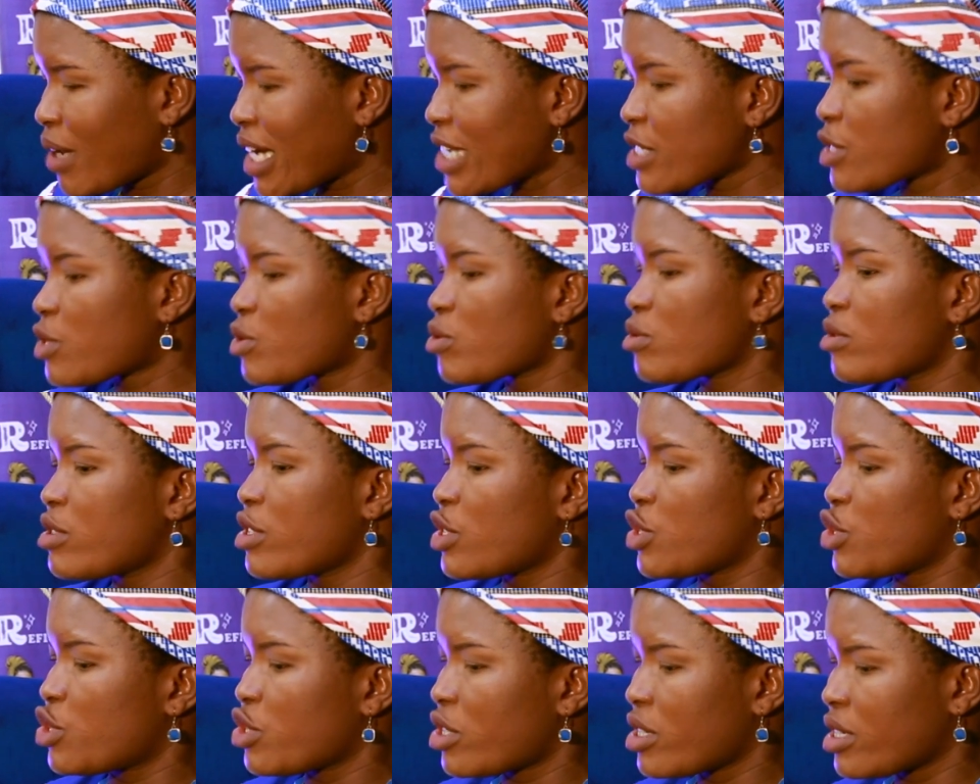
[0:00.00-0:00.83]
pass through
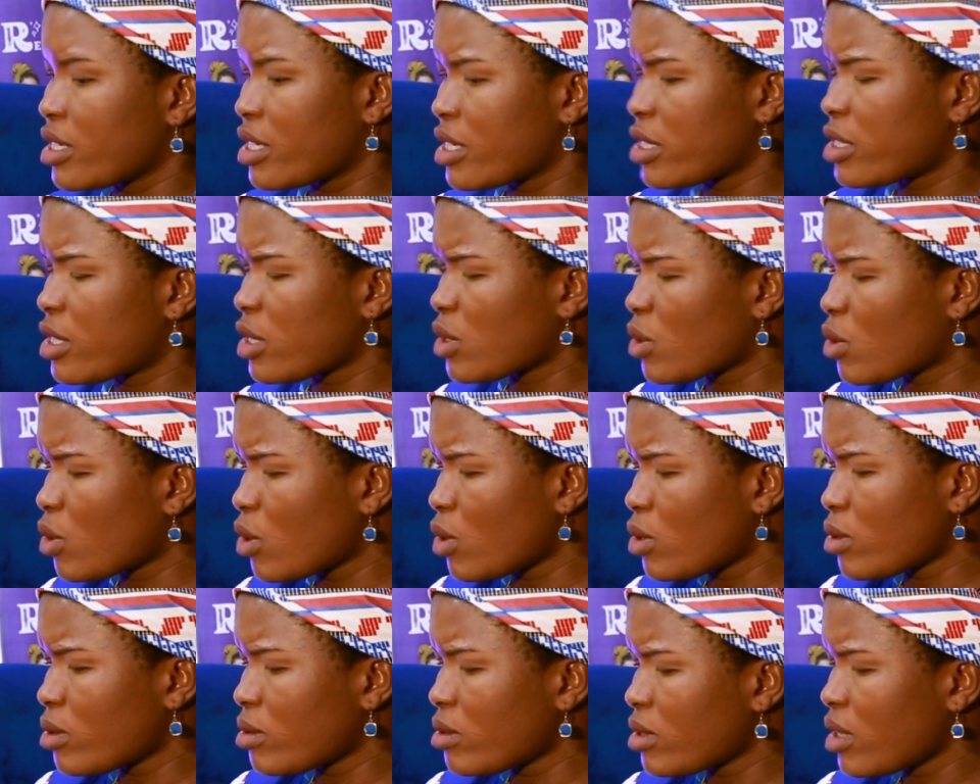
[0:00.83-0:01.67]
these journeys. The
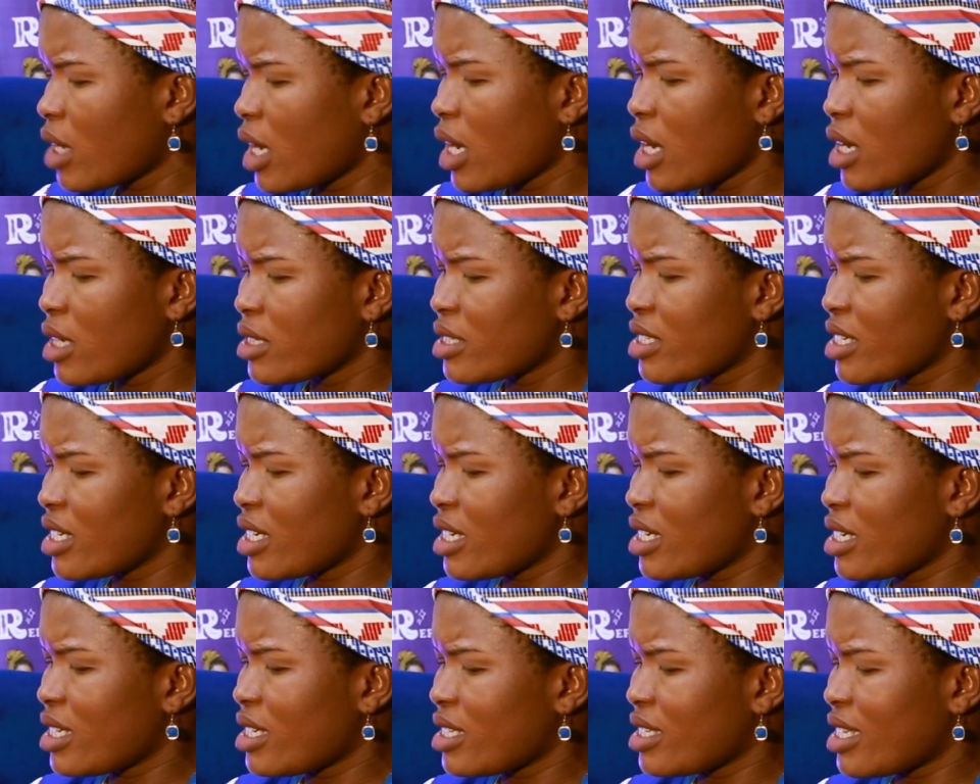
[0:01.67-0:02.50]
goal,
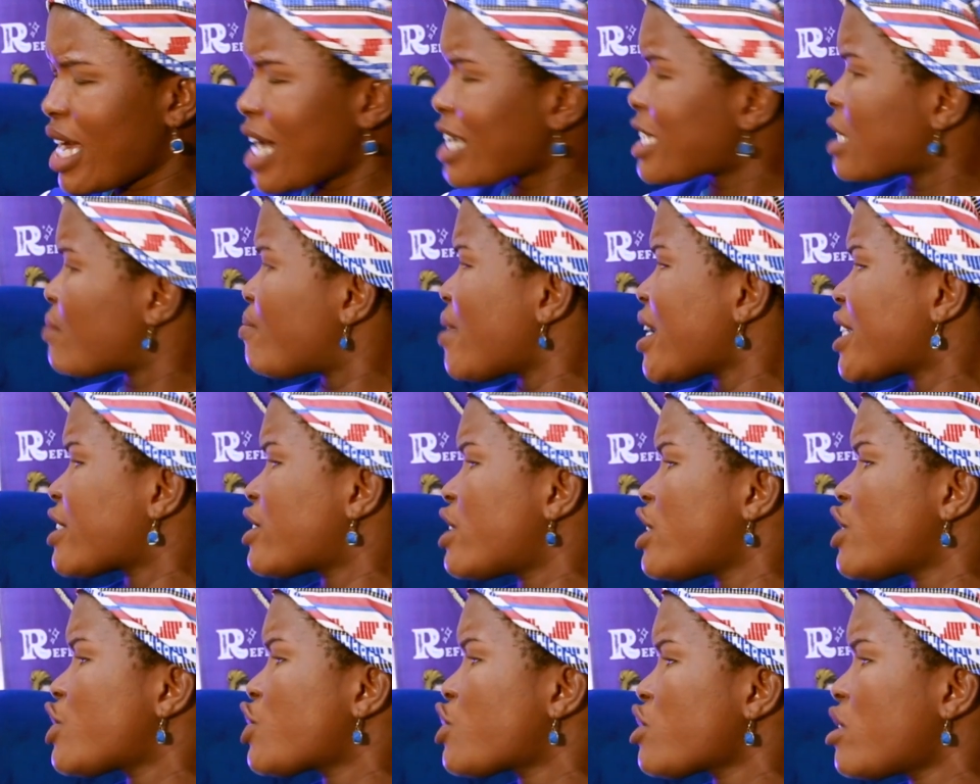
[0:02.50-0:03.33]
the
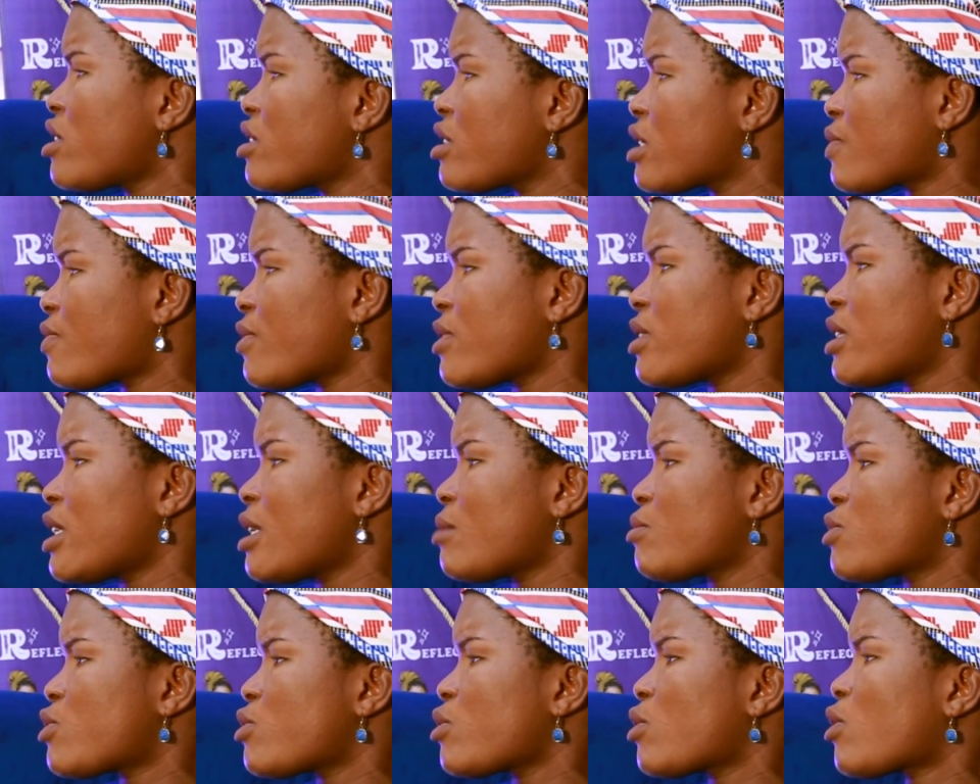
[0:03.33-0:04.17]
expectation is for
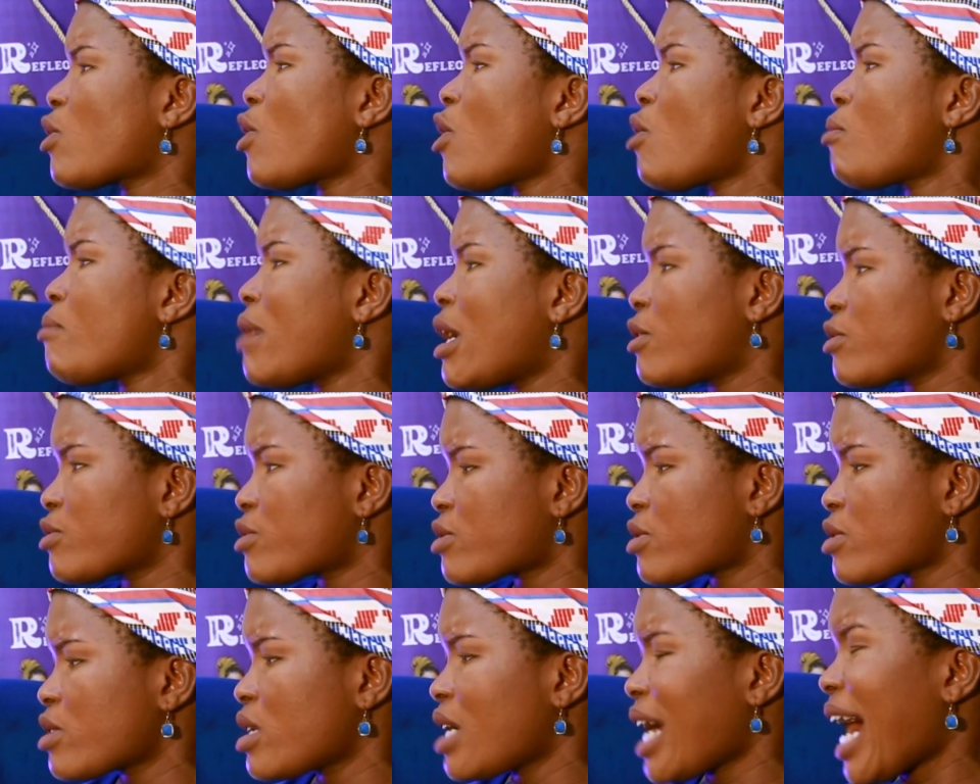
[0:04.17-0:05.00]
them to come out
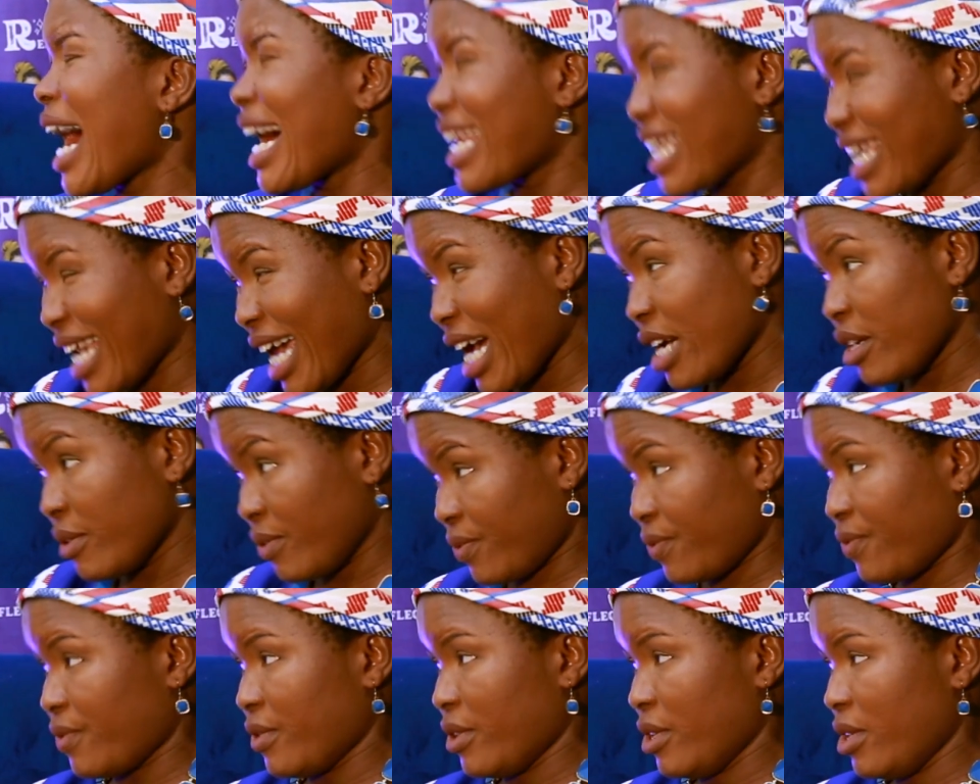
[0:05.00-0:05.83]
alive
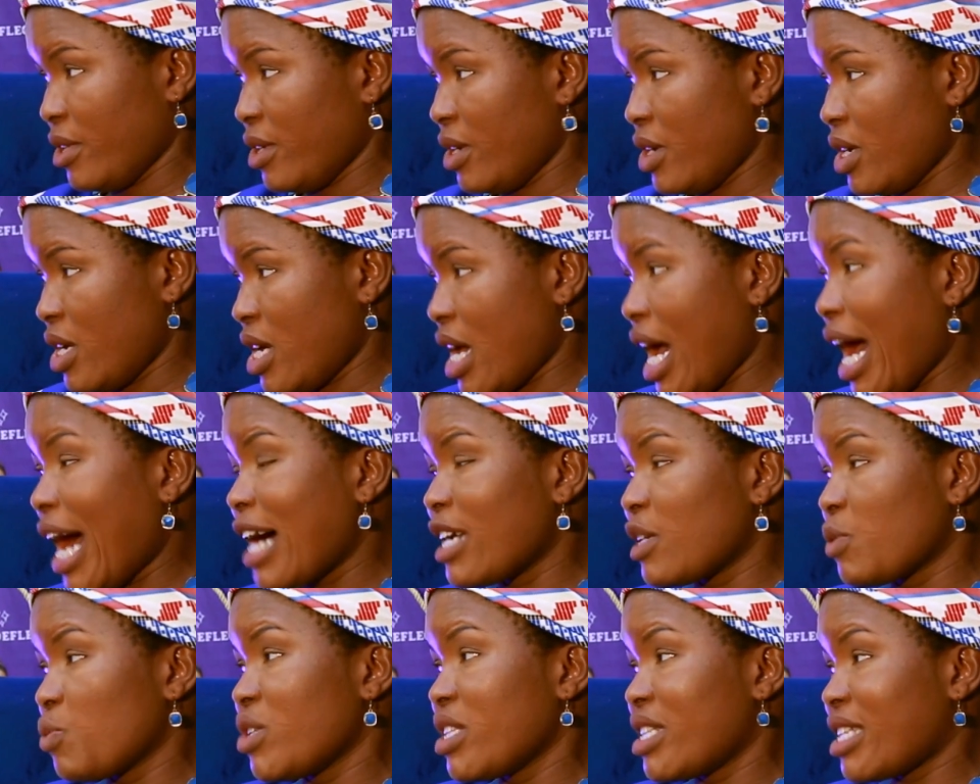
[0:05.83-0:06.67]

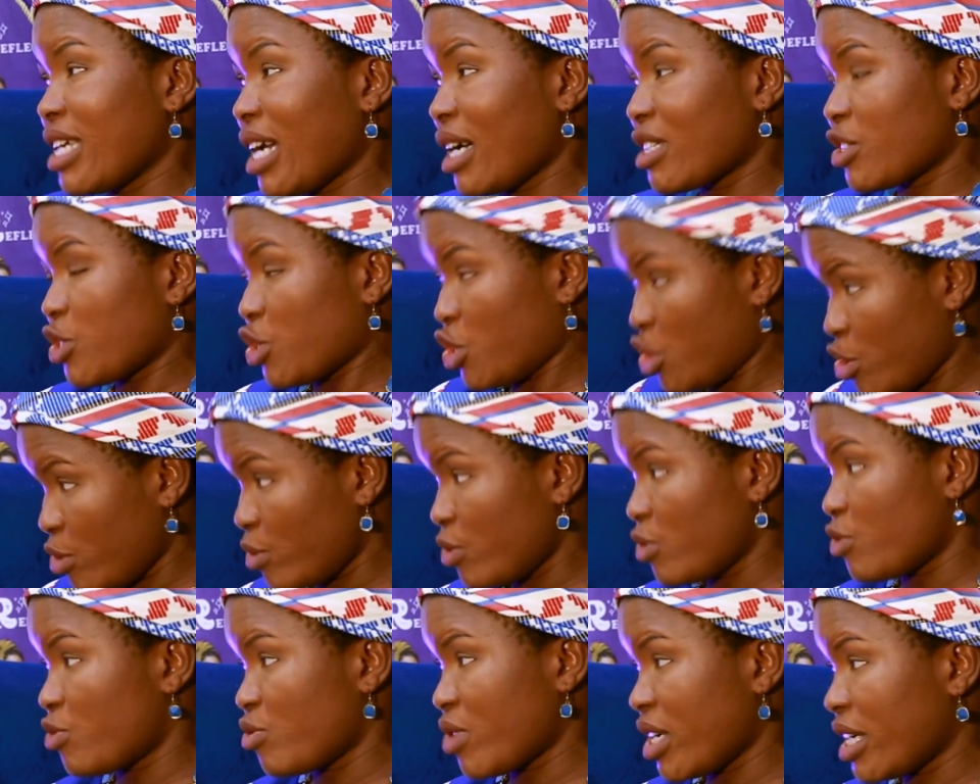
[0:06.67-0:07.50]
and with their
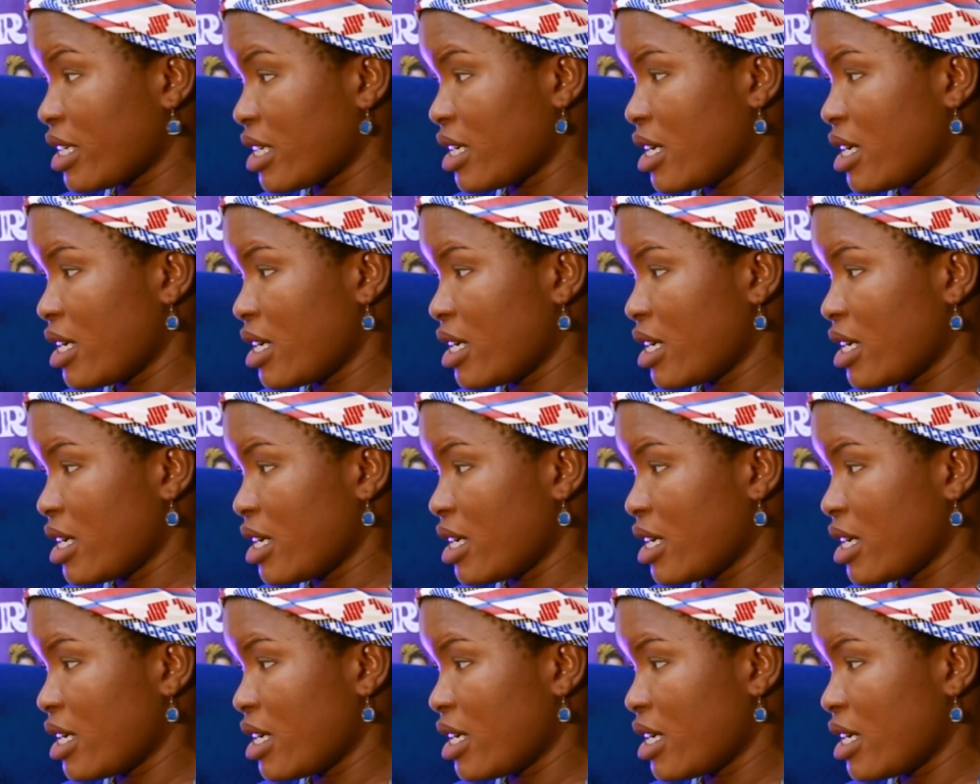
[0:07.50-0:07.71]
children.